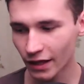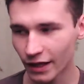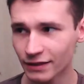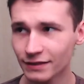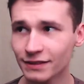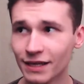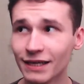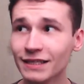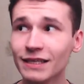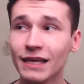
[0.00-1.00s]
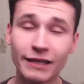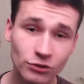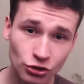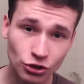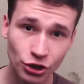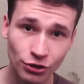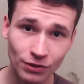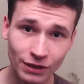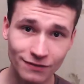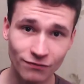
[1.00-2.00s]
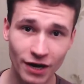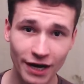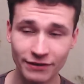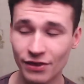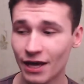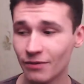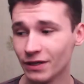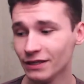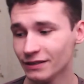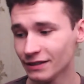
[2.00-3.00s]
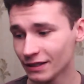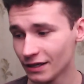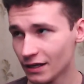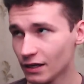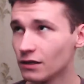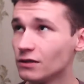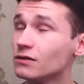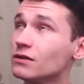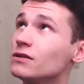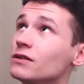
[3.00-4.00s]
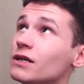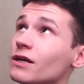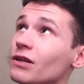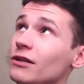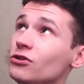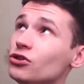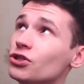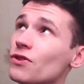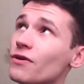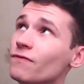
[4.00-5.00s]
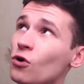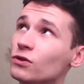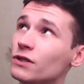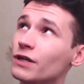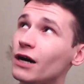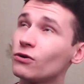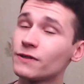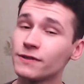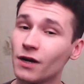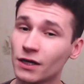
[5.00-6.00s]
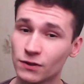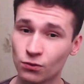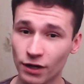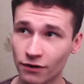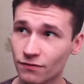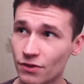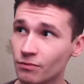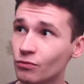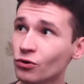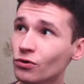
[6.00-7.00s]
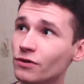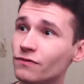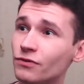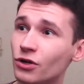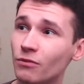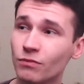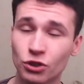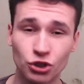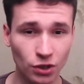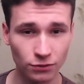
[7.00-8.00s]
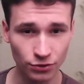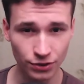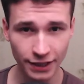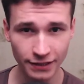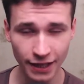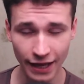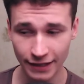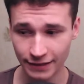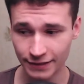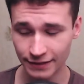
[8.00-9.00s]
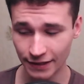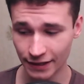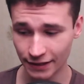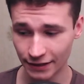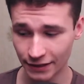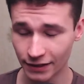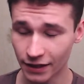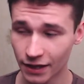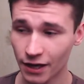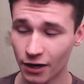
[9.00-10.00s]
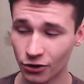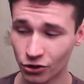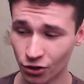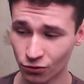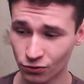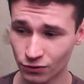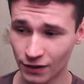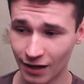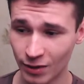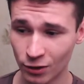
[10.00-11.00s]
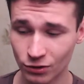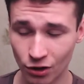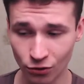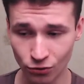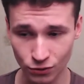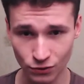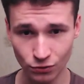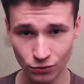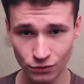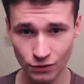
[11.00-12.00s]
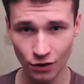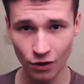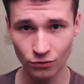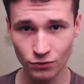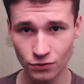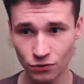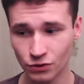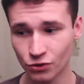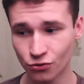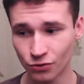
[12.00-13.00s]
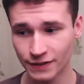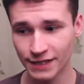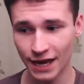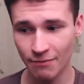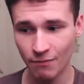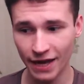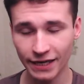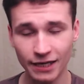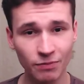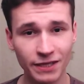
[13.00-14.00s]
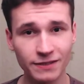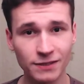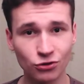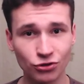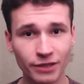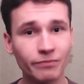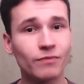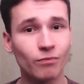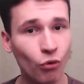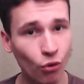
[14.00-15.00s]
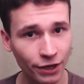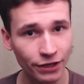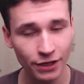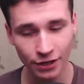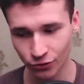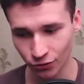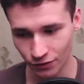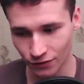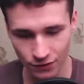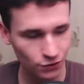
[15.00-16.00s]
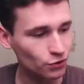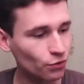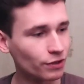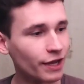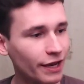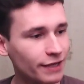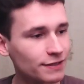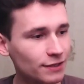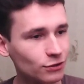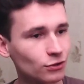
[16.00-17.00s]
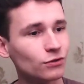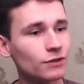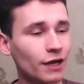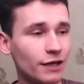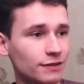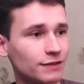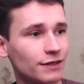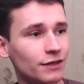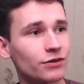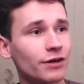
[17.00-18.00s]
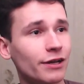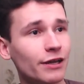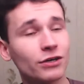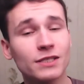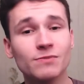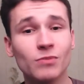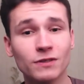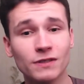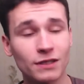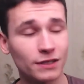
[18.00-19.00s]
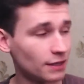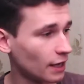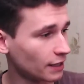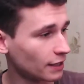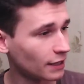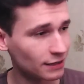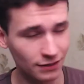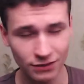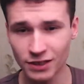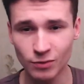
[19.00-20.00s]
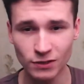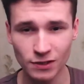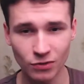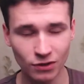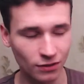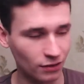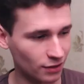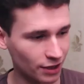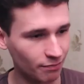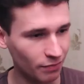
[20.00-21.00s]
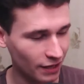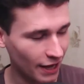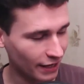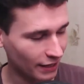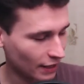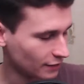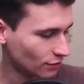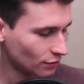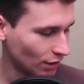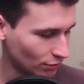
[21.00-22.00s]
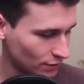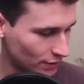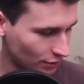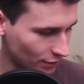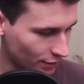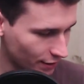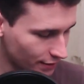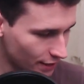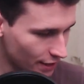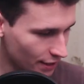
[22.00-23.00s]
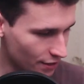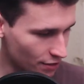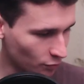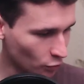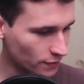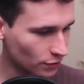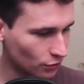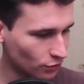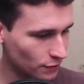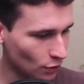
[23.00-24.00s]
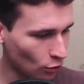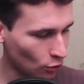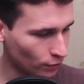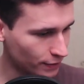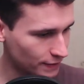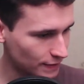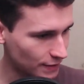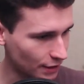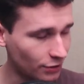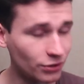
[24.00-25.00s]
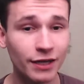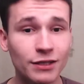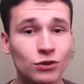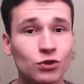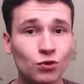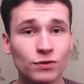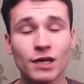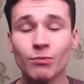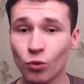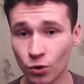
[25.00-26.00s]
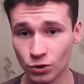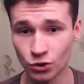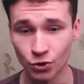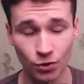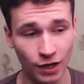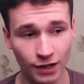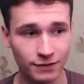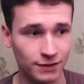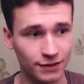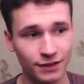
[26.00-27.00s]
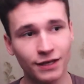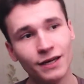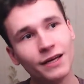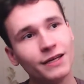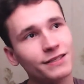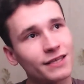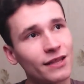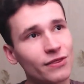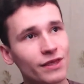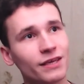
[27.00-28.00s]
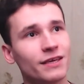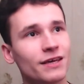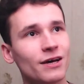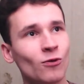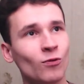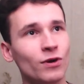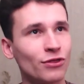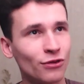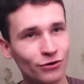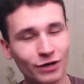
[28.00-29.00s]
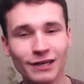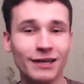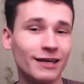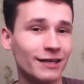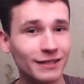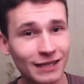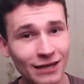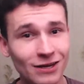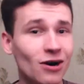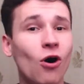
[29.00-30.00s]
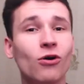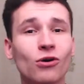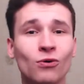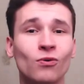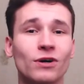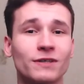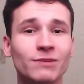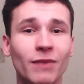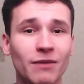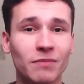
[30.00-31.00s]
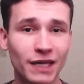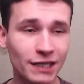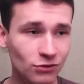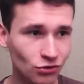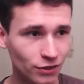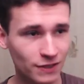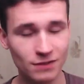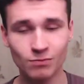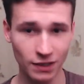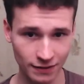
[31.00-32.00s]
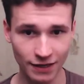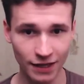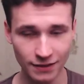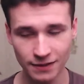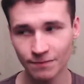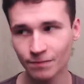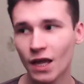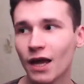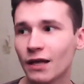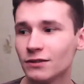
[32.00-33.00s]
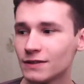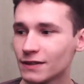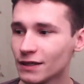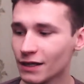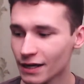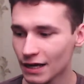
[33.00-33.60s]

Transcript: And in literature you can find them, in in uh, literature, The Fault in Our Stars, we have the book from John Green, and uh, he wrote about Augustus. Augustus, who is a manic pixie dream boy, who is so nice, good, and uh, really respons- uh, I, I, a responsible reply. I don't know how to say it correct. The person who is always uh, ready to support you, and uh, something with really awkward maybe interest but nice and uh,